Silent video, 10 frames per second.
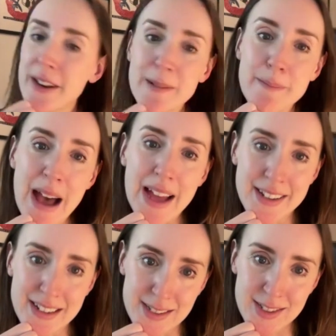and
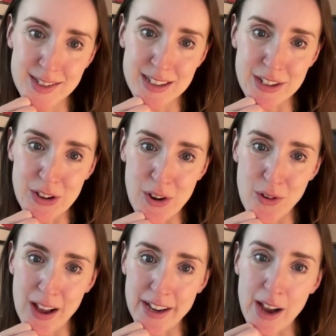madness,
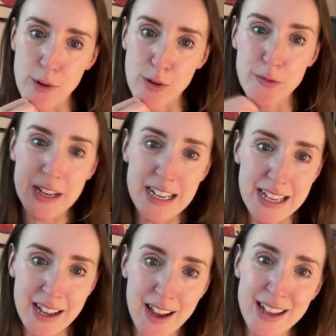and how
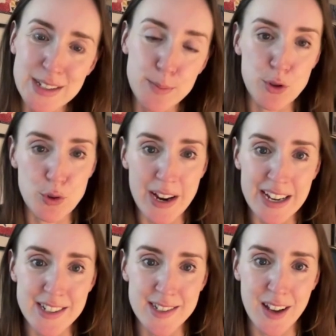Ophelia is portrayed
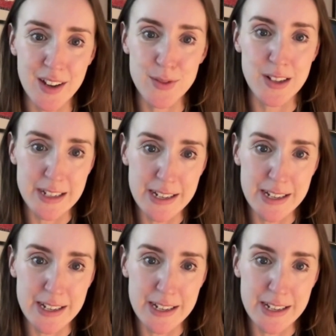as kind of slightly